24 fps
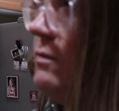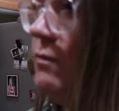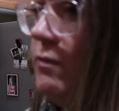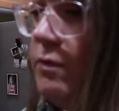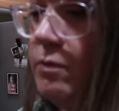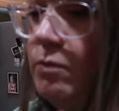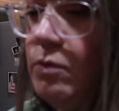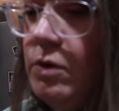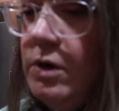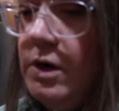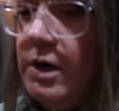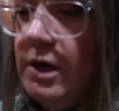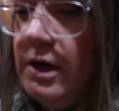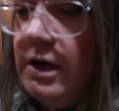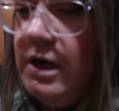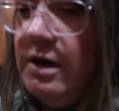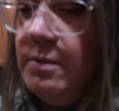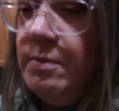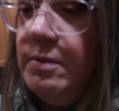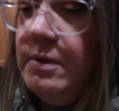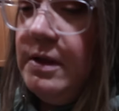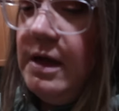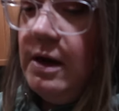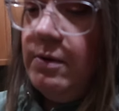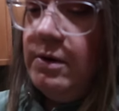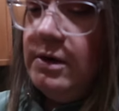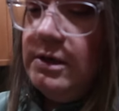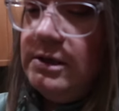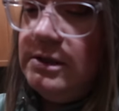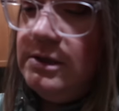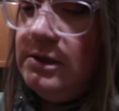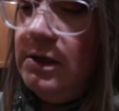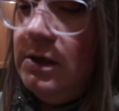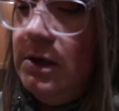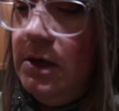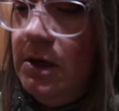home from work in a couple
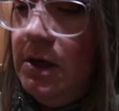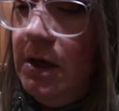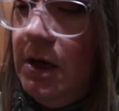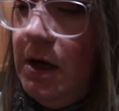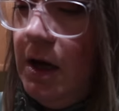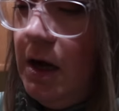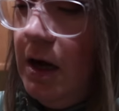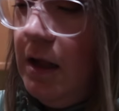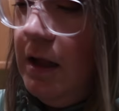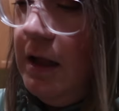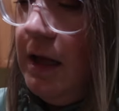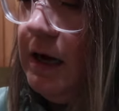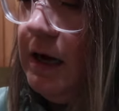hours, I'll